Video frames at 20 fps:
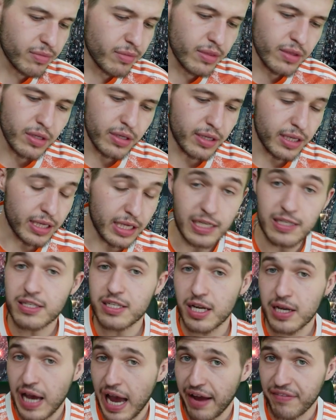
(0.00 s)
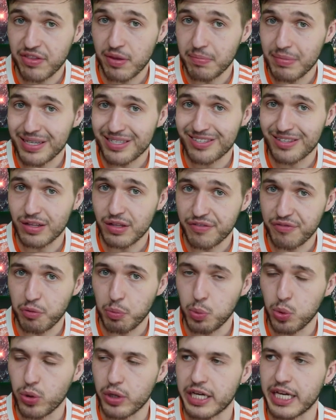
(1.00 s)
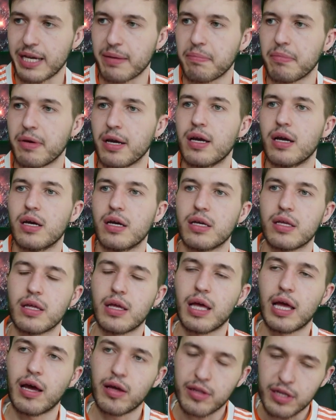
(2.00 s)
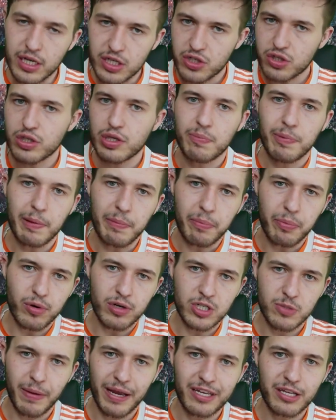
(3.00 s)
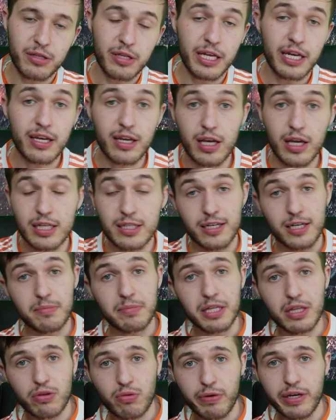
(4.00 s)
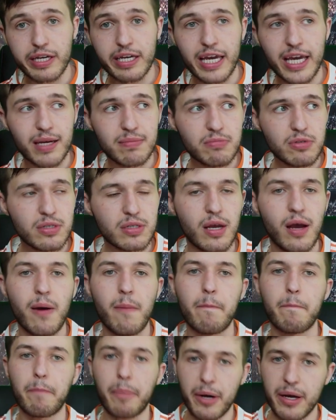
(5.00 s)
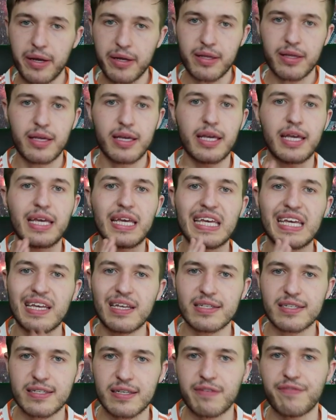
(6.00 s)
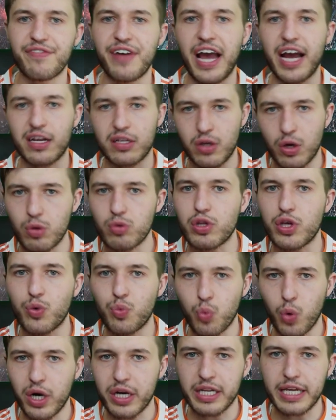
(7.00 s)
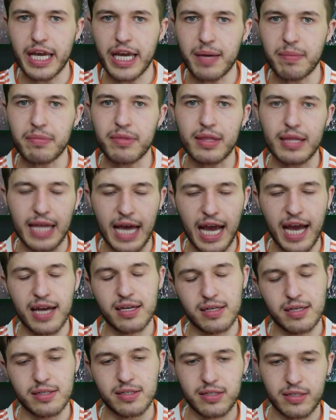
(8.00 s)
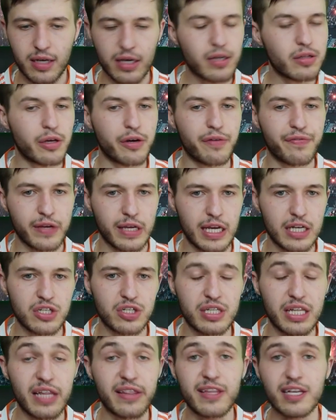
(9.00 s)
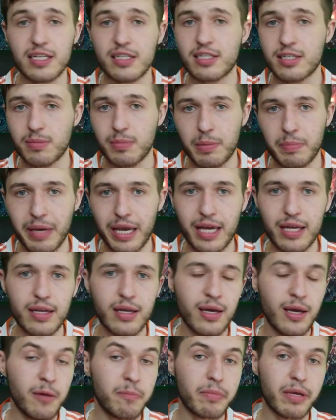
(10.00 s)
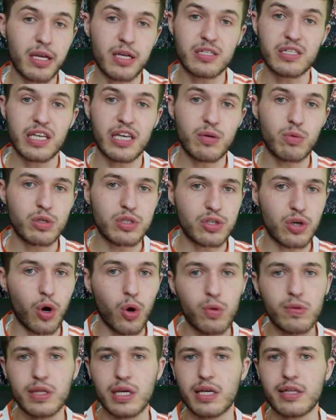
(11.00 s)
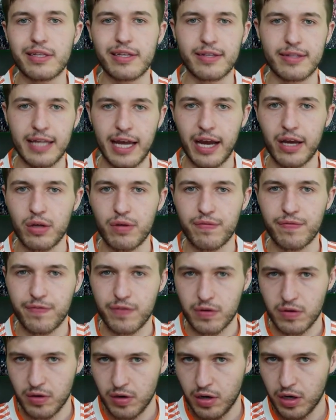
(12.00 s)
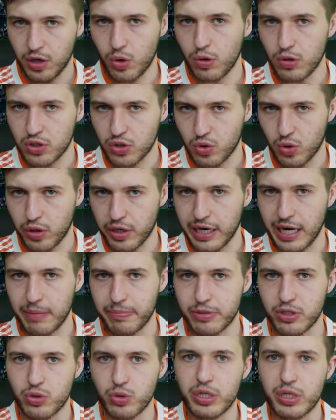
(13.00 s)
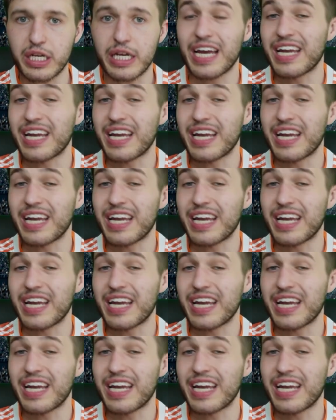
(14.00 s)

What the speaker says: he's going to have to miss the Liverpool game. Initially, people were speculating it's going to be 3 games, but it is, in fact, only 1 game. That is a clarification that needs to be made because it was only a denial of a goal-scoring opportunity and